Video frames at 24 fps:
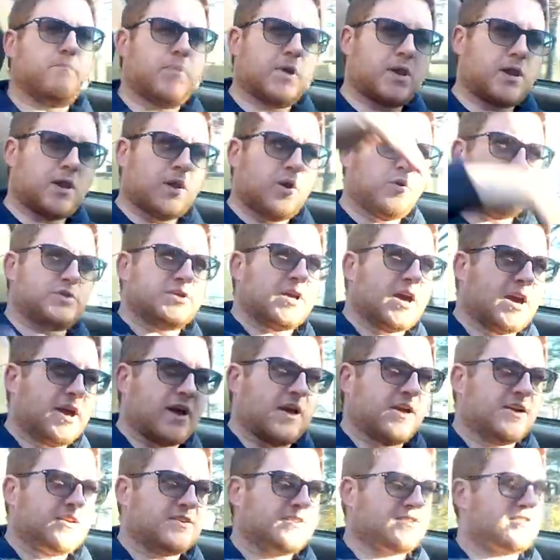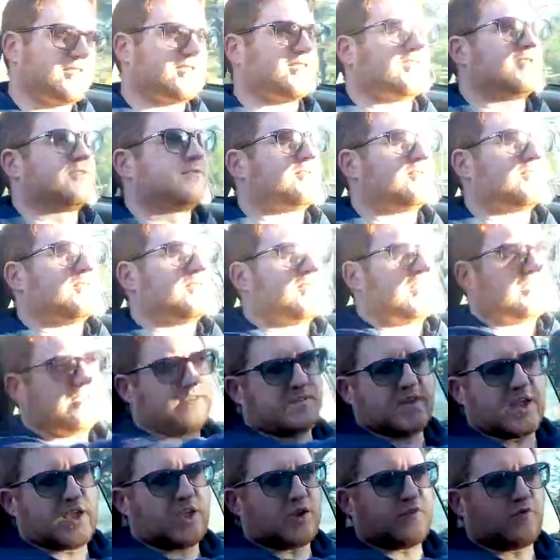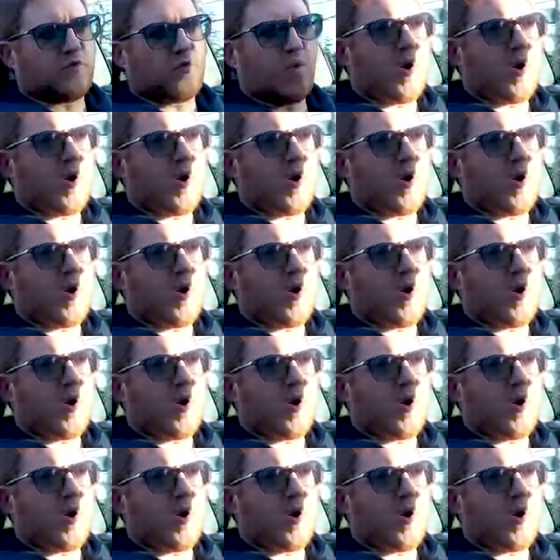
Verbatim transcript: below us. Thank you for